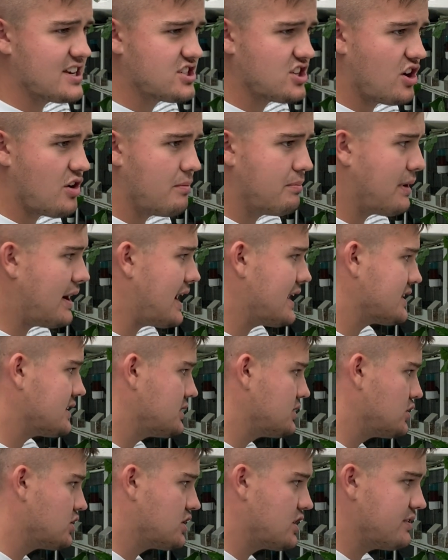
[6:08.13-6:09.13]
So by the
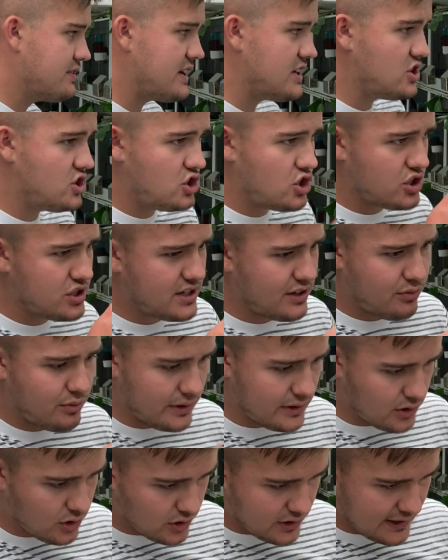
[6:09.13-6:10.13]
look of it, just if we
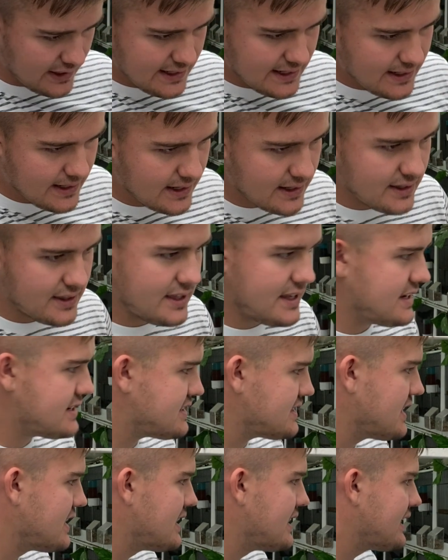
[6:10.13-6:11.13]
look in at
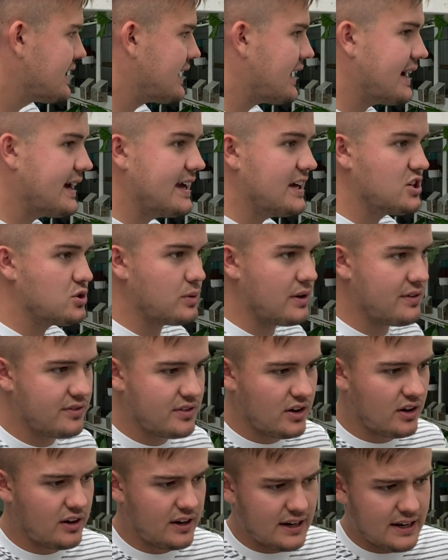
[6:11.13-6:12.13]
this cage, we've
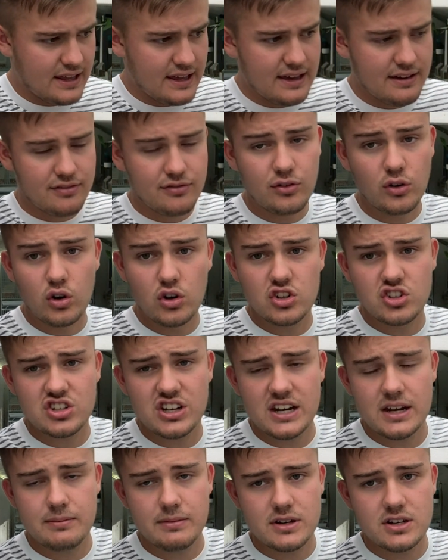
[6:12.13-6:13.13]
got in here 4
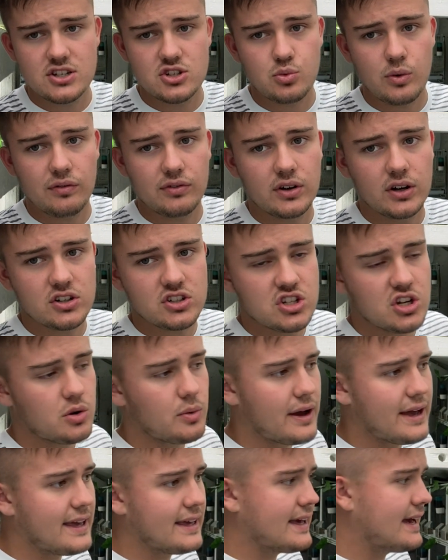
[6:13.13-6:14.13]
cinnamons, we've got 2
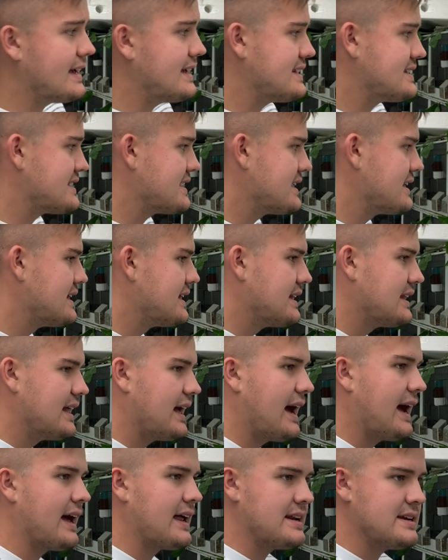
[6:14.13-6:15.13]
agates
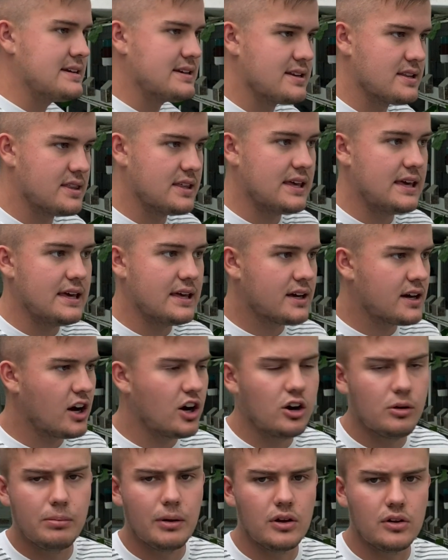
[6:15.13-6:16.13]
and the
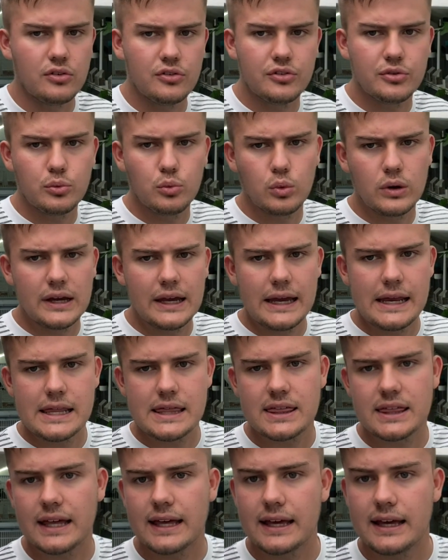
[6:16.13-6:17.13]
cobalt weird
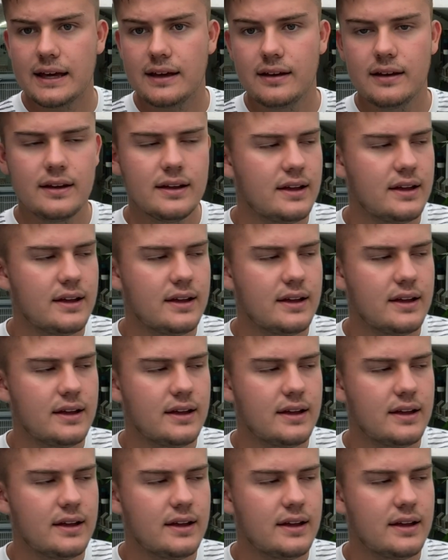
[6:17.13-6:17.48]
thing.